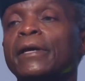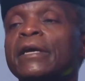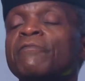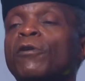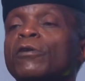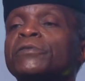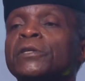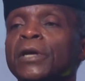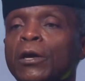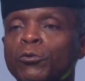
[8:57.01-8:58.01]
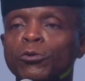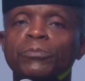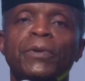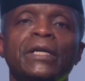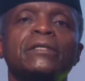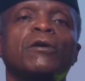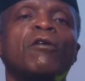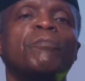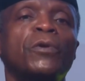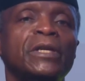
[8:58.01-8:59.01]
involves the recruitment
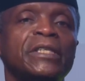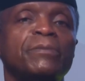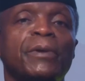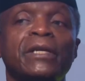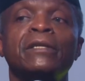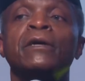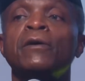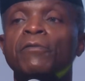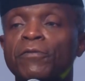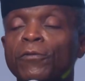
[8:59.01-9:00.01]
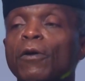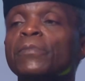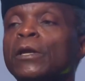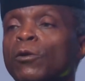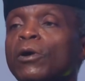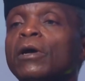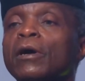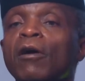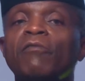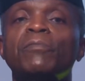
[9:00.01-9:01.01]
of policemen from the local
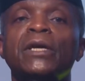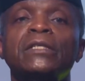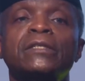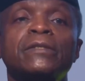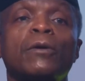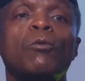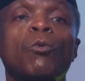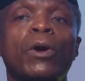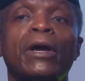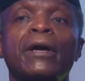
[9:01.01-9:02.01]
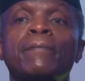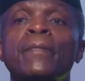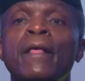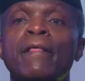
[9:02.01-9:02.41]
governments where